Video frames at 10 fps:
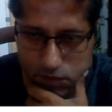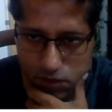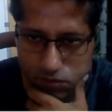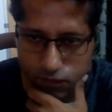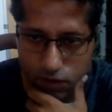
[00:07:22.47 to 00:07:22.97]

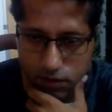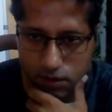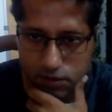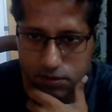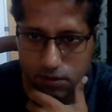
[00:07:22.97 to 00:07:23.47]
So what
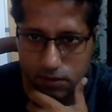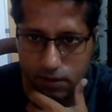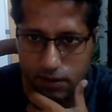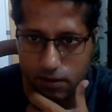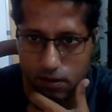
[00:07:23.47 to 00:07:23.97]
does
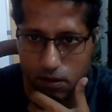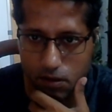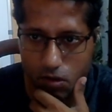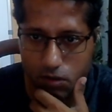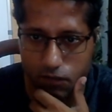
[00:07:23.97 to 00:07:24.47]

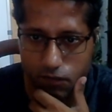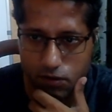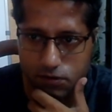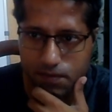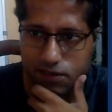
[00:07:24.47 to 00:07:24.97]
all the
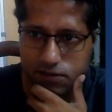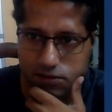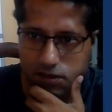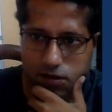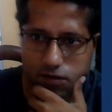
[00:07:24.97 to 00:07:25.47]
words means?